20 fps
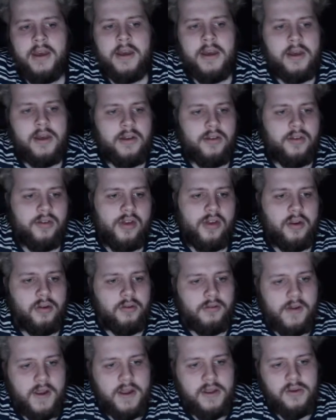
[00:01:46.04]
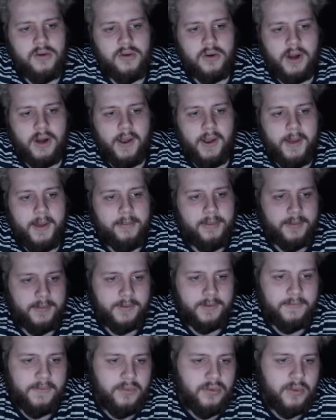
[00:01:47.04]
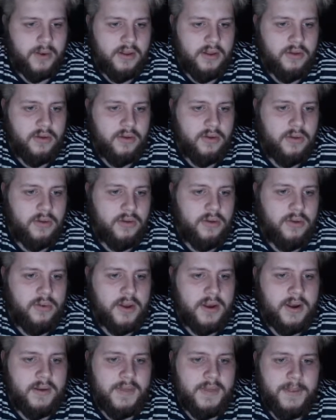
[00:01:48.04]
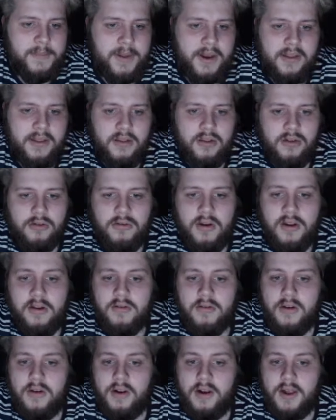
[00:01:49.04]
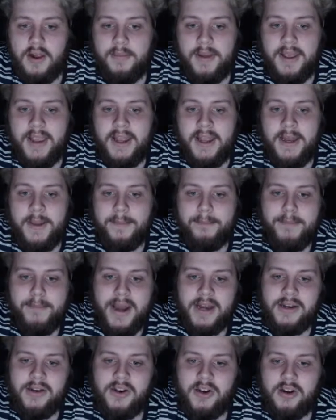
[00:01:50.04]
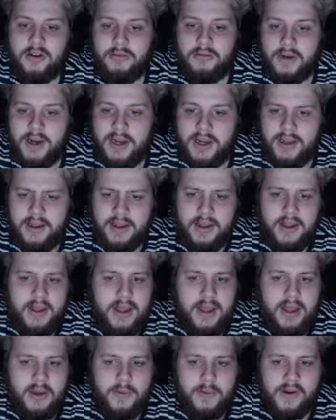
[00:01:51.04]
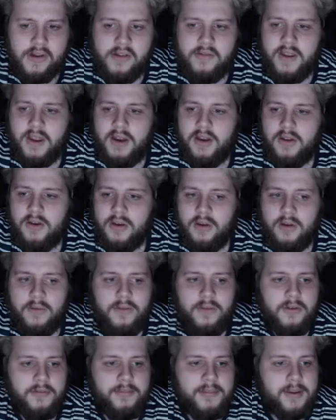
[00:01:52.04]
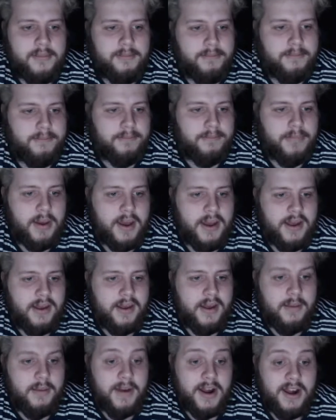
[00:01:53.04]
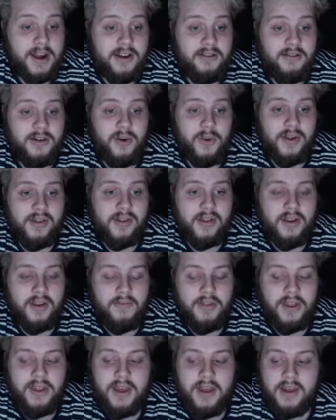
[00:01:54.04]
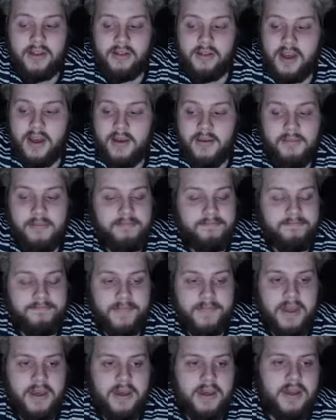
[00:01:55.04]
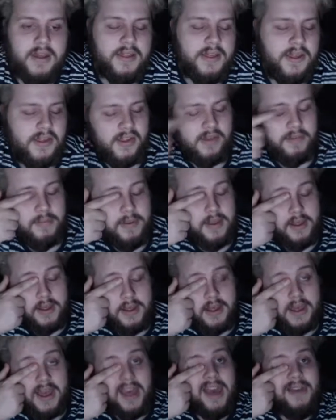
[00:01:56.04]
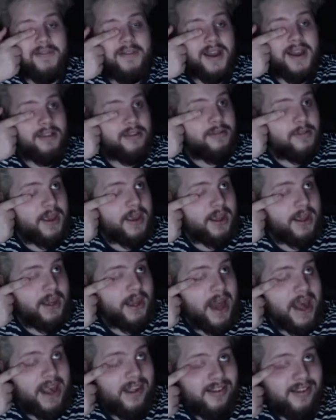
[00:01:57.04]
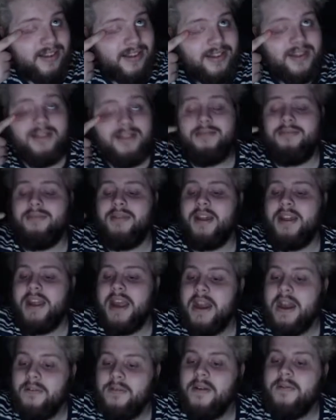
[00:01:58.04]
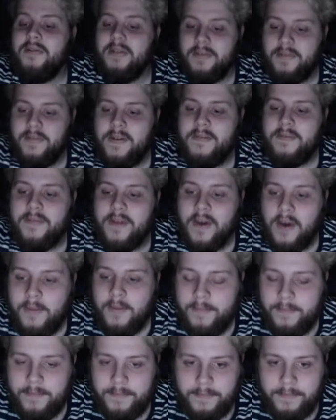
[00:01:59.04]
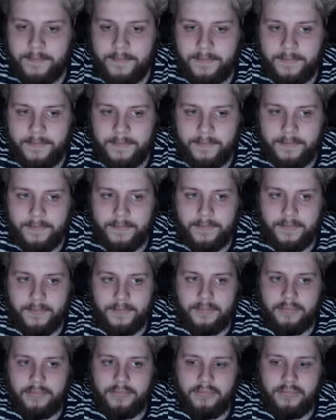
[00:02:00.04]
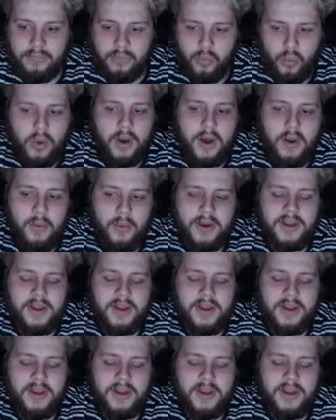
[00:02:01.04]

so create your club. In FIFA 22, you now have the ability to create your own club in Manager Career, which is something I know a lot of you have been passionately requesting over the years. Yeah, if I had to make a list at the end of every FIFA, what I wanted